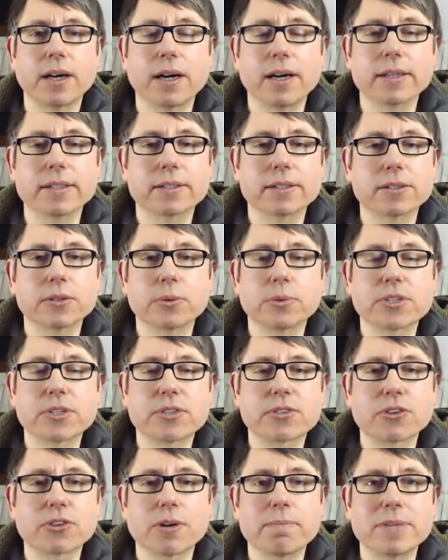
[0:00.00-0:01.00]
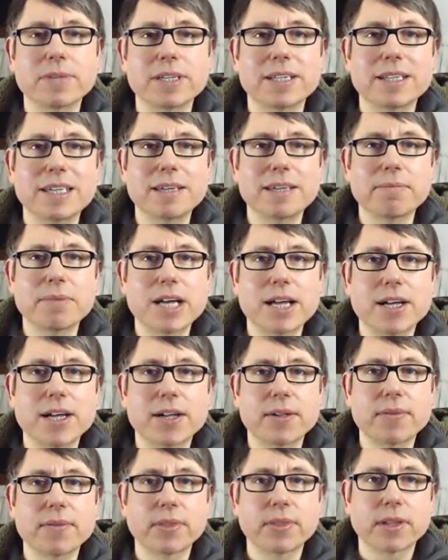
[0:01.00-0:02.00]
always drop me an
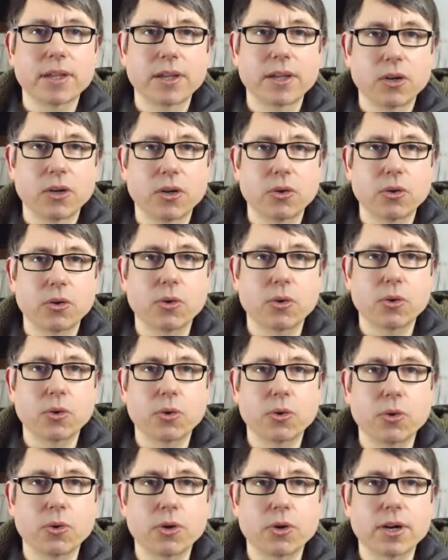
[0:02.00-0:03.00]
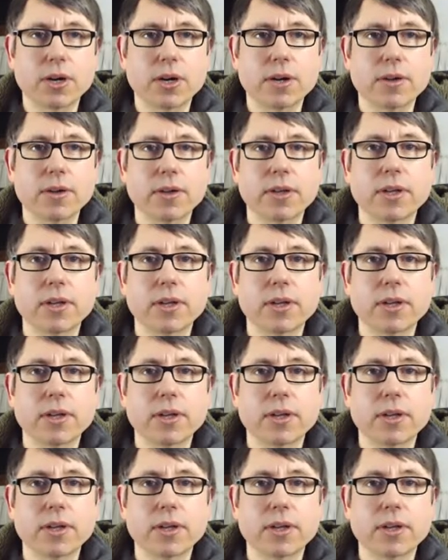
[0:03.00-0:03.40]
email, or